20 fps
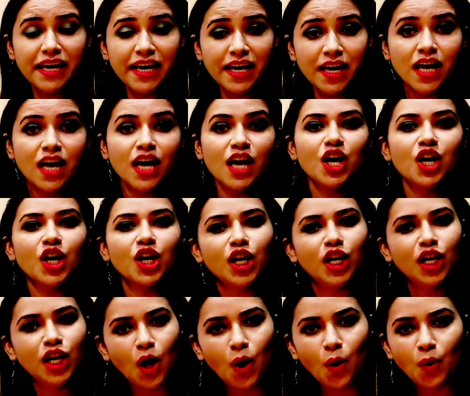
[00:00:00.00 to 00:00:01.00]
be
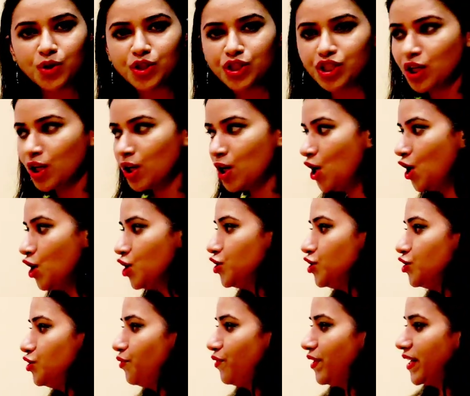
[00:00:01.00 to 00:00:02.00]
closed.
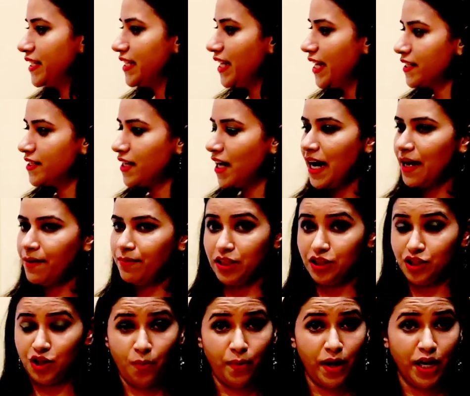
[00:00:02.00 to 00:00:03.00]
So during daytime, the
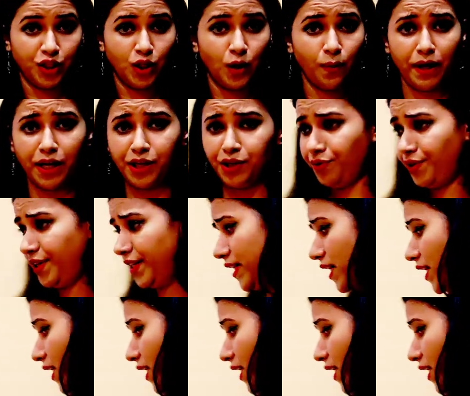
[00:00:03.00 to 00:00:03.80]
stoma is open. During